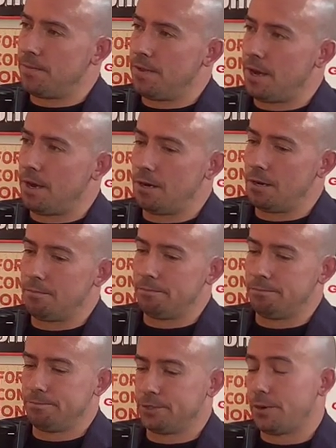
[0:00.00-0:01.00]
Yeah.
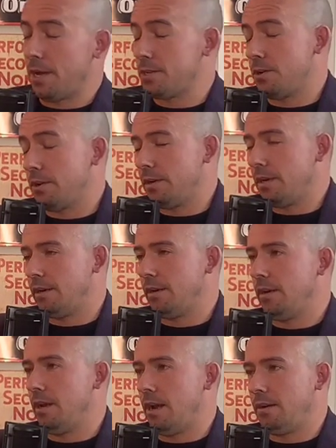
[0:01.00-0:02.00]
So yeah, so
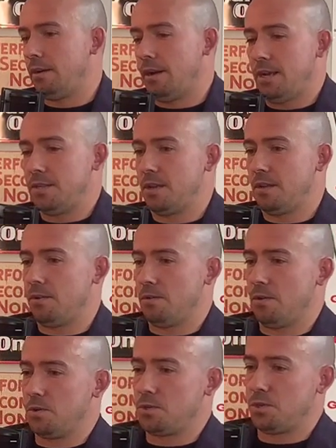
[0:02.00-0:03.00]
I'd say
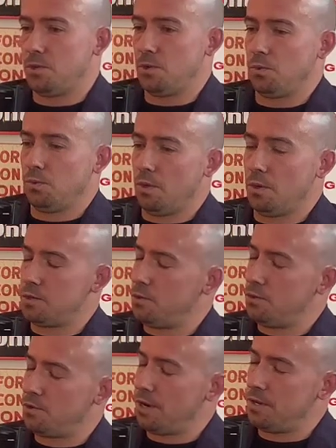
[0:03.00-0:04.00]
those two
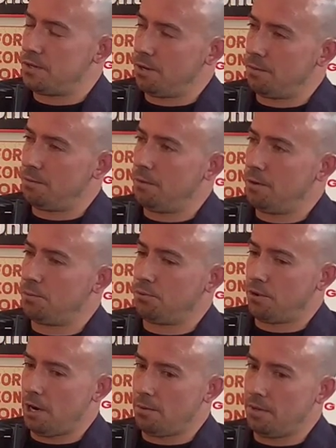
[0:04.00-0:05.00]
traits are
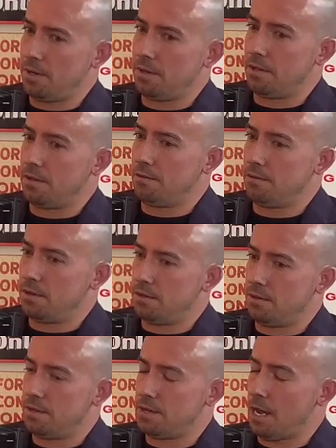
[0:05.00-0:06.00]
probably the
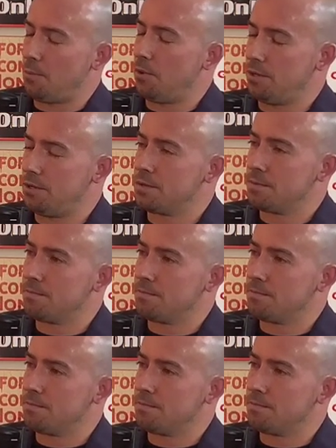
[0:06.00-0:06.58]
top ones.